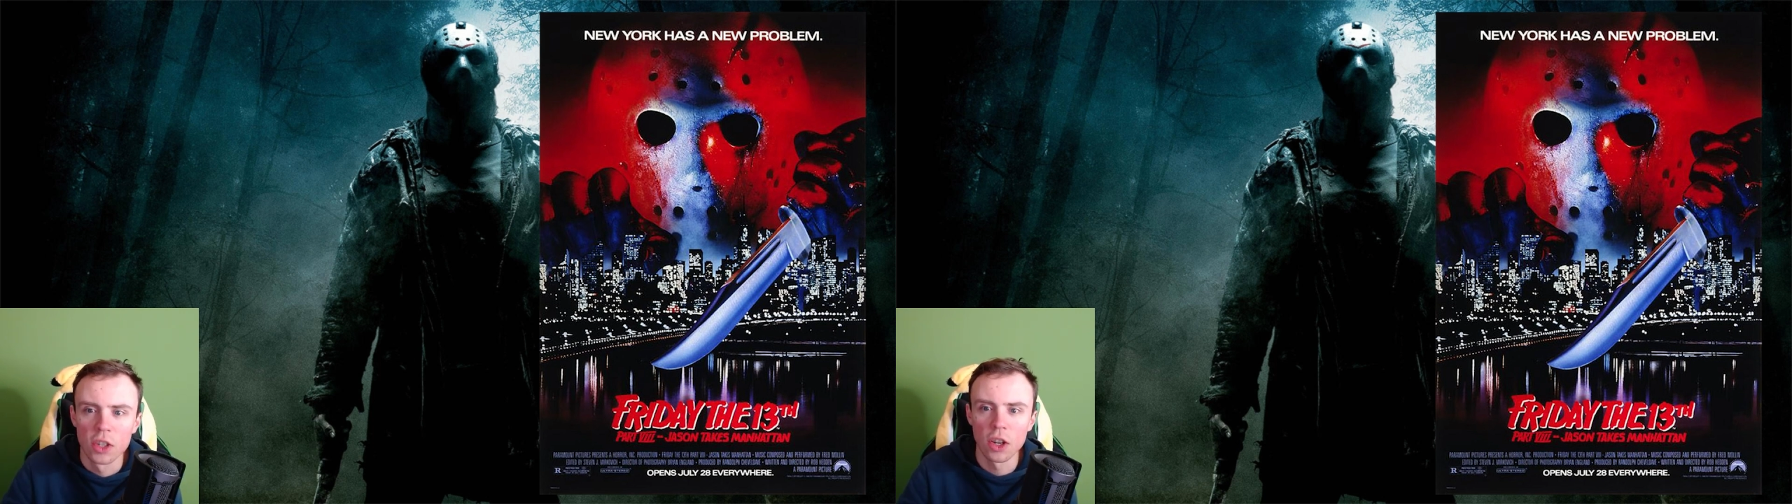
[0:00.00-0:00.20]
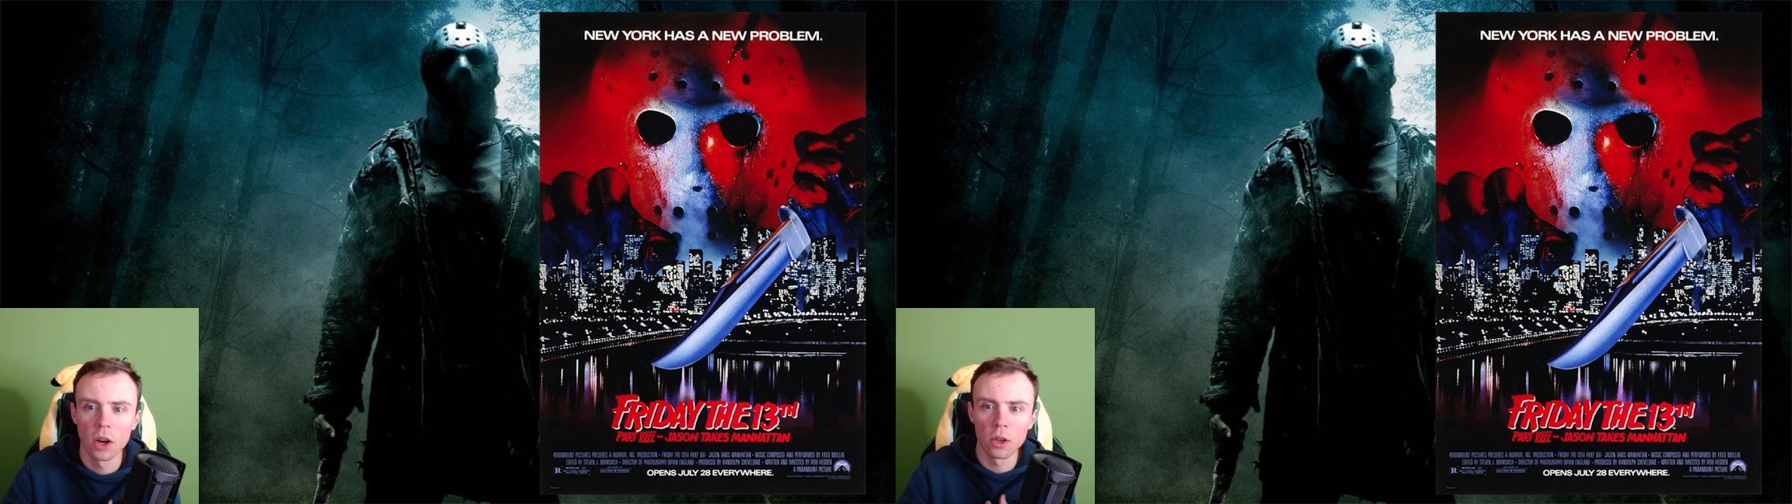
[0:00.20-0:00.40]

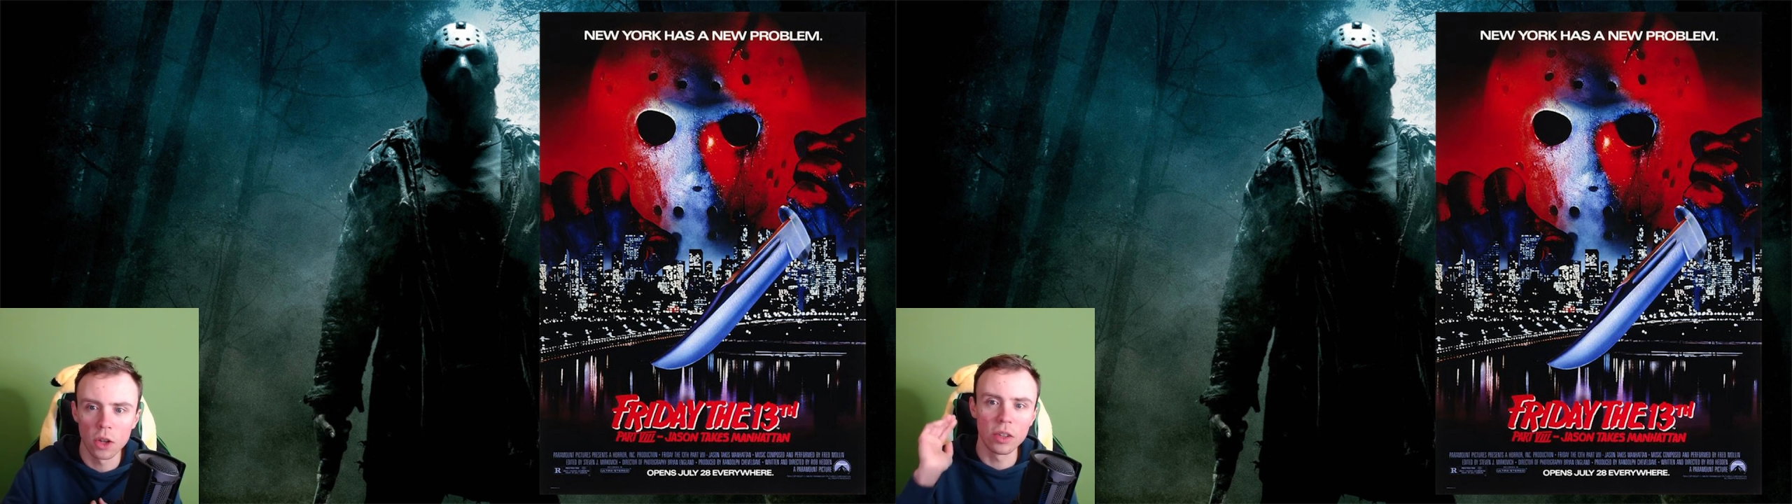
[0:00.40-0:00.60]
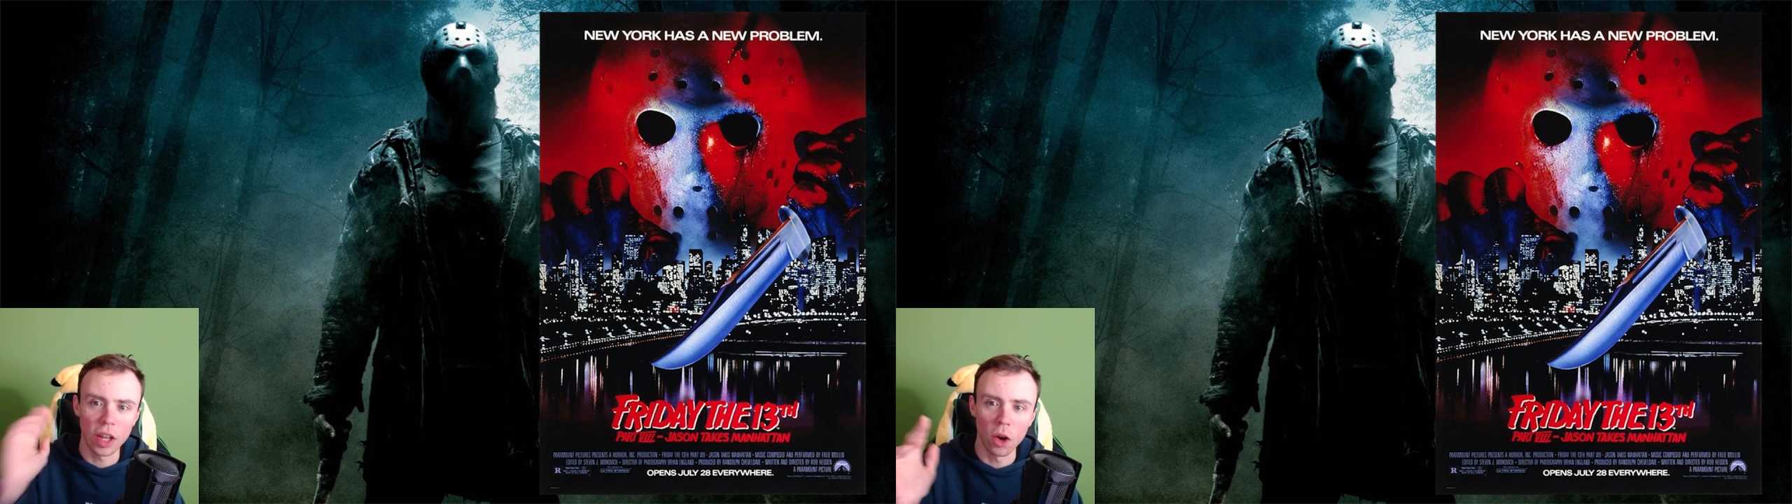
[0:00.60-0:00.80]
So
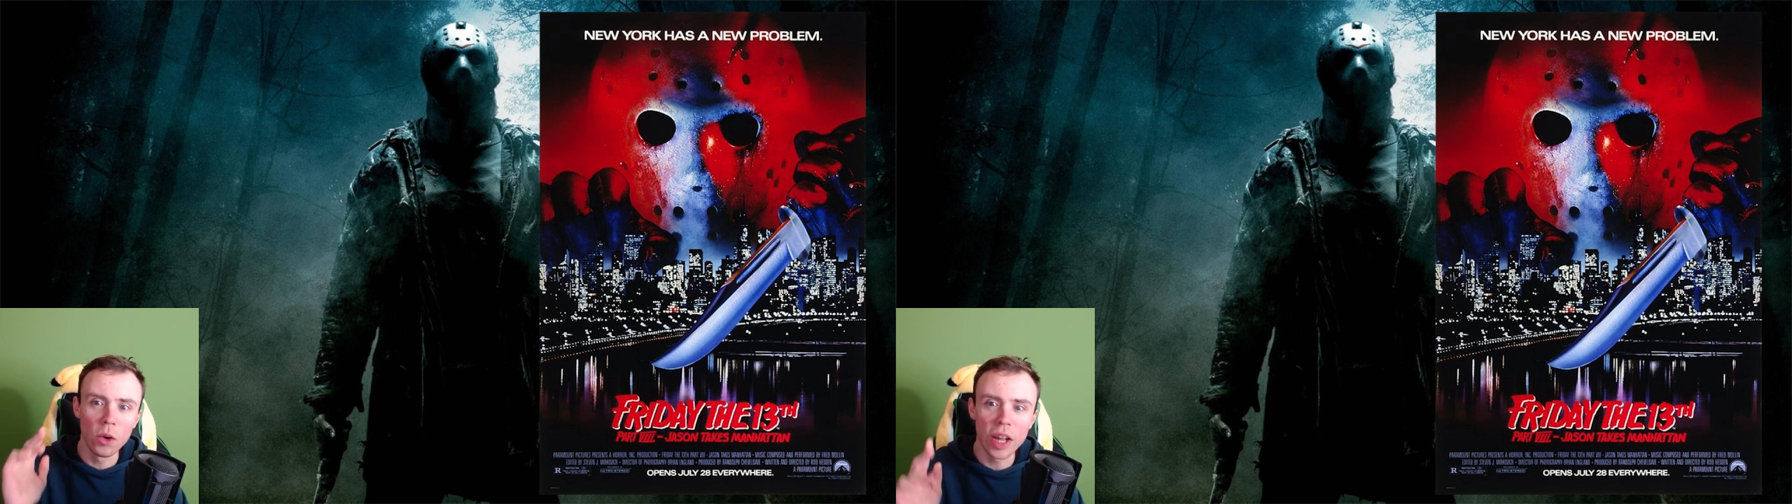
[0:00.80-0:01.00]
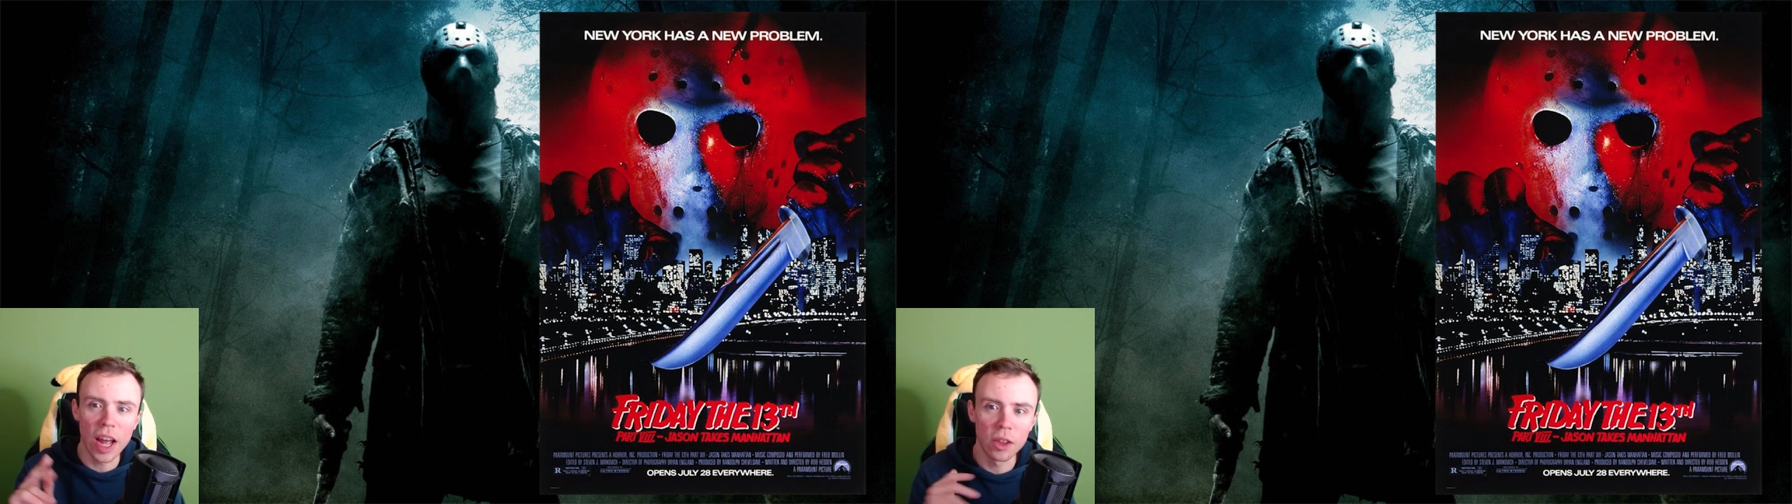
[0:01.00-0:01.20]
they
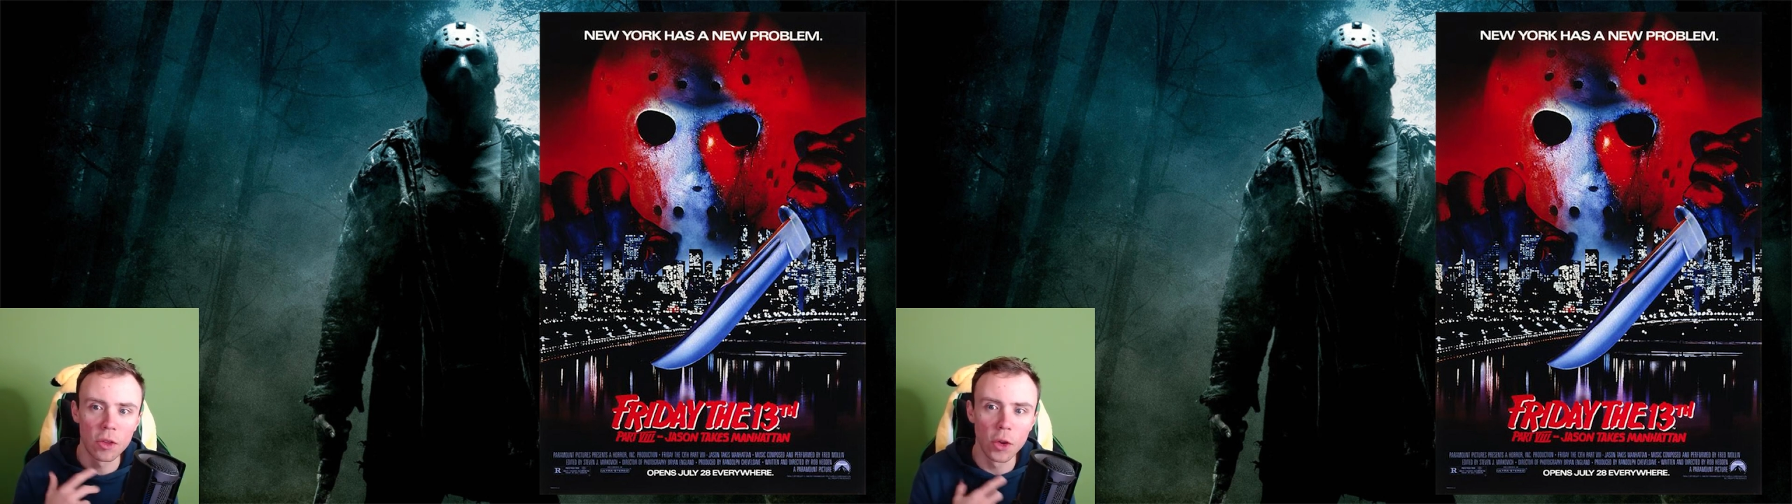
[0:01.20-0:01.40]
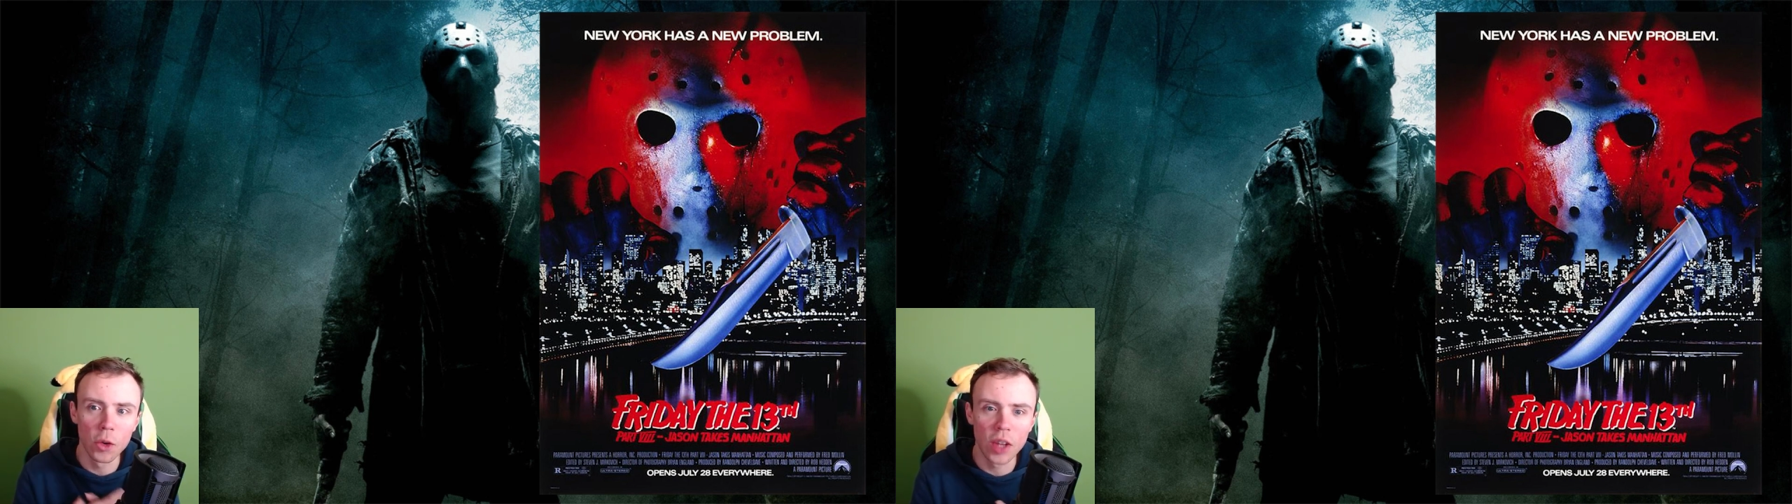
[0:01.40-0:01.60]
only had
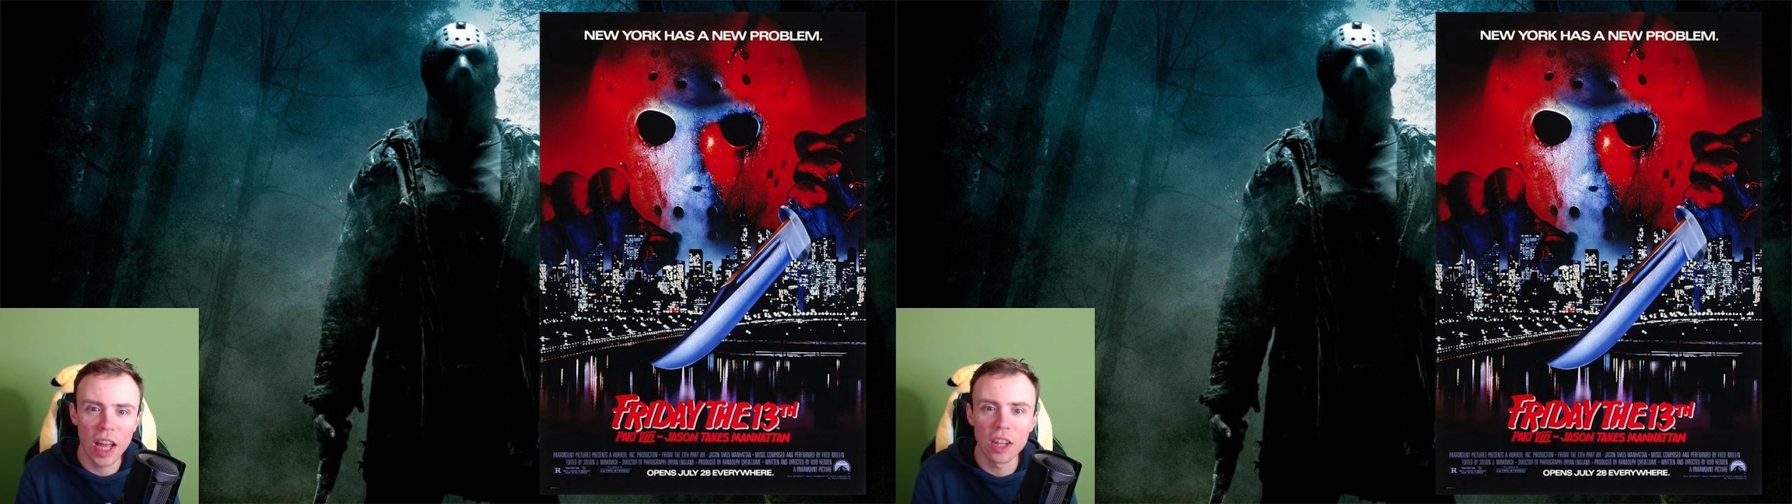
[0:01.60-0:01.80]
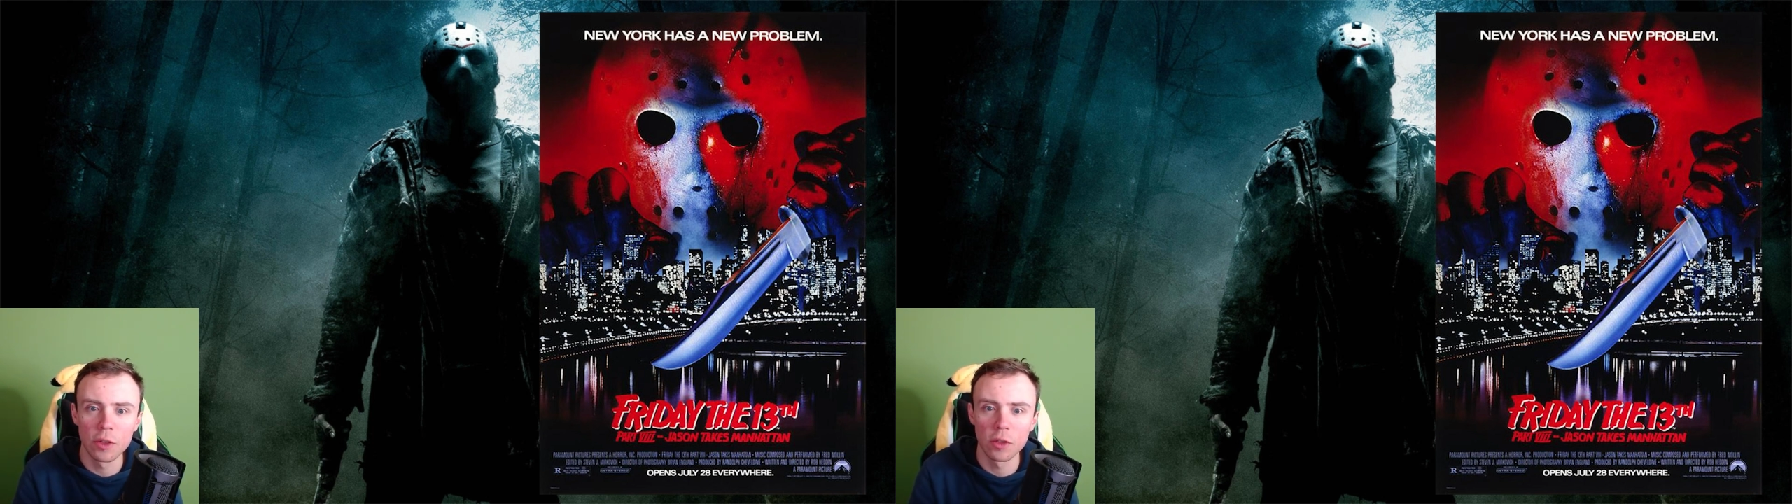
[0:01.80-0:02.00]
2
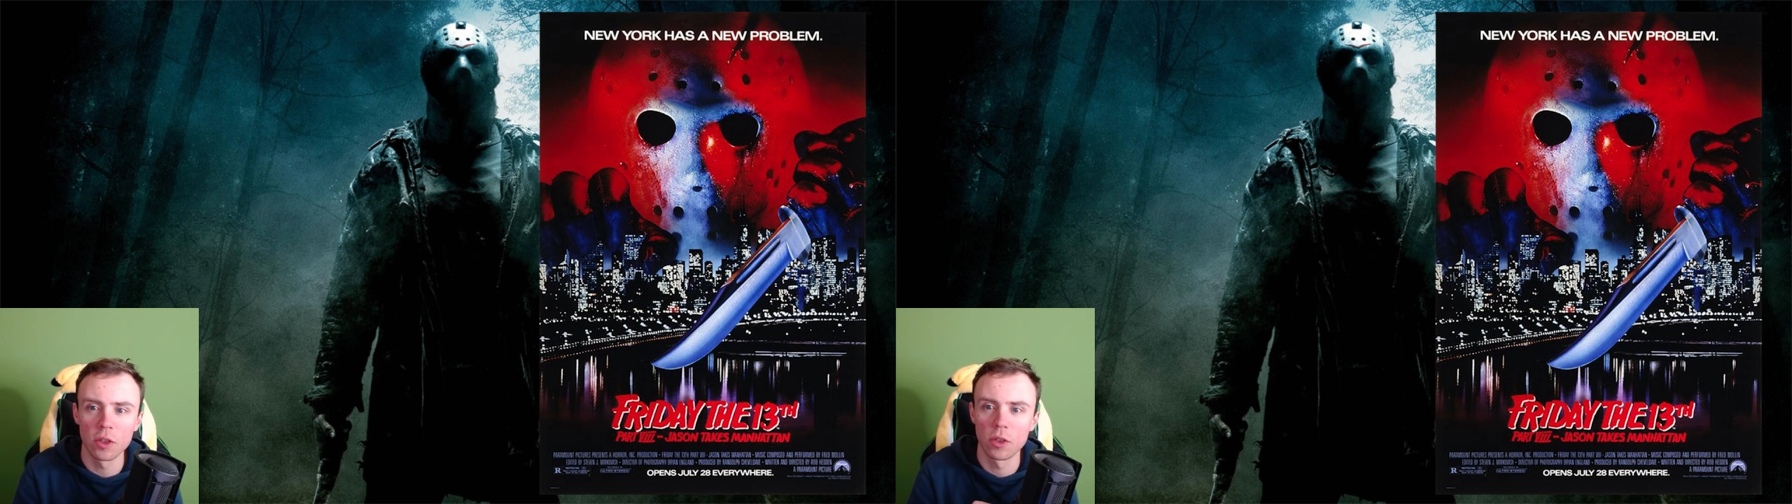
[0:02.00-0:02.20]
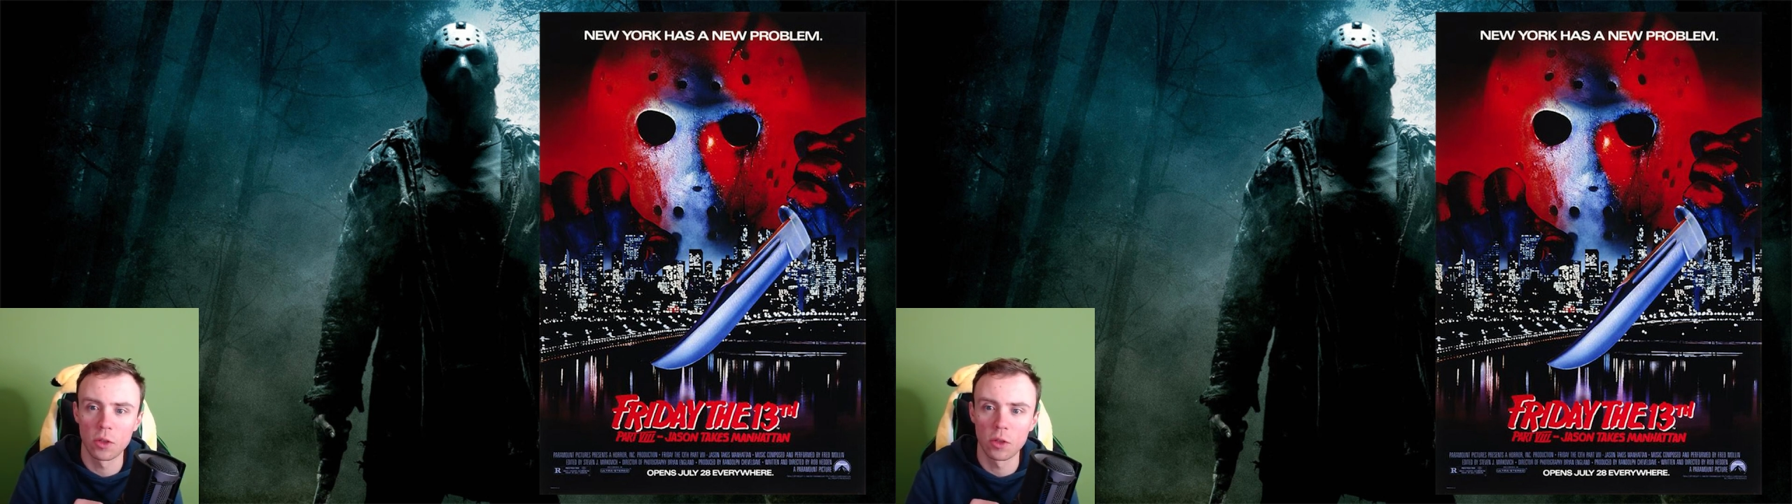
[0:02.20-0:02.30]
days